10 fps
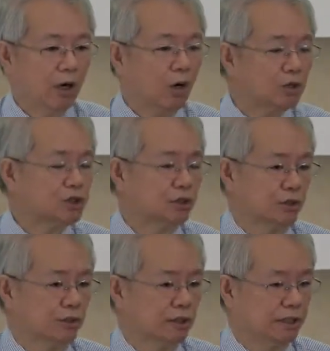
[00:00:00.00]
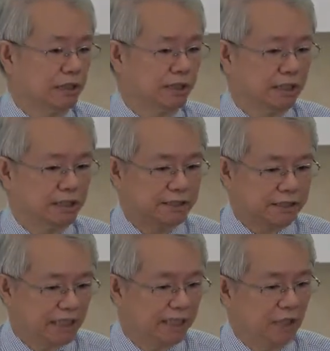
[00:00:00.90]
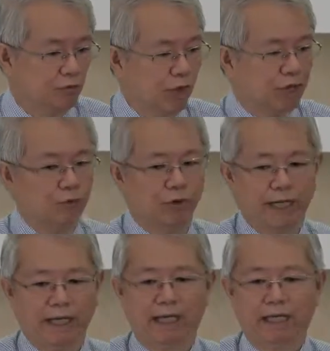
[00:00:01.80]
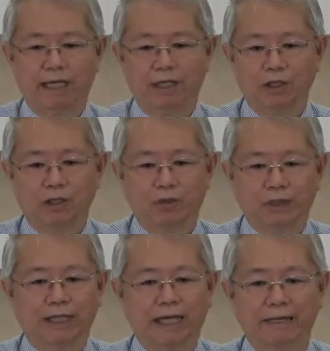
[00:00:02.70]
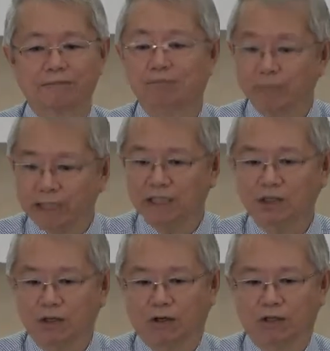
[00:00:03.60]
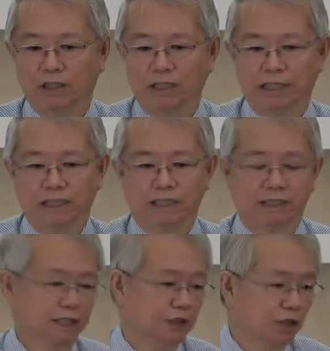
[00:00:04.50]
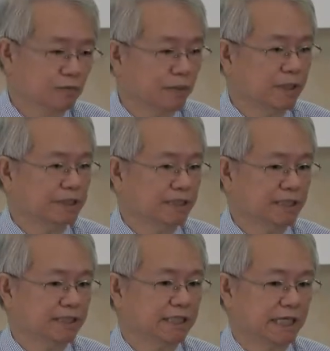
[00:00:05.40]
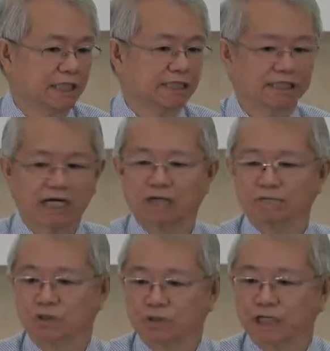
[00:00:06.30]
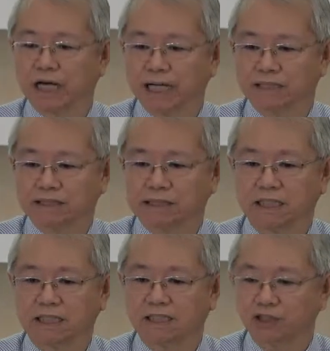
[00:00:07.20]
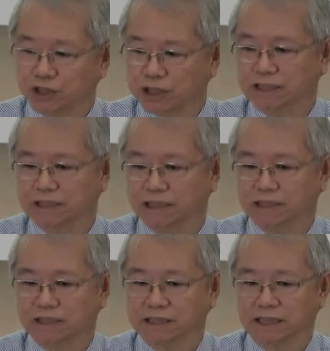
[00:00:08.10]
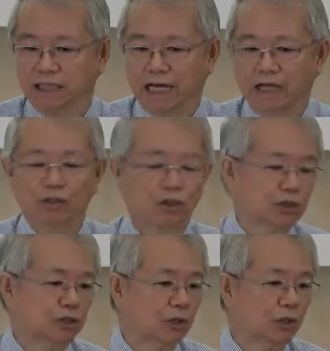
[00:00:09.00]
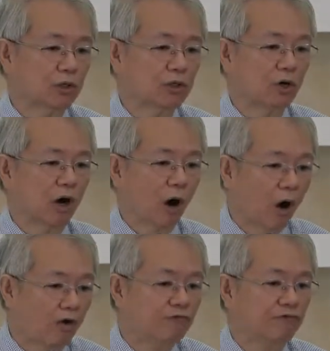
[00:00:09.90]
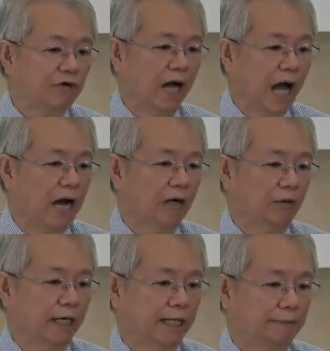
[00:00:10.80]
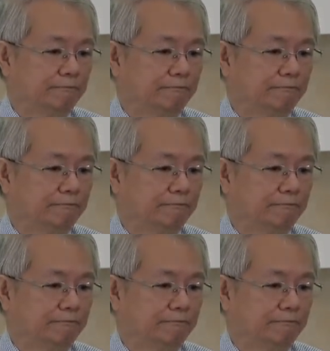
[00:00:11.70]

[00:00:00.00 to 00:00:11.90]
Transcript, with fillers: also see in what way we can mentor the new person that has come to Christ Jesus and also offer our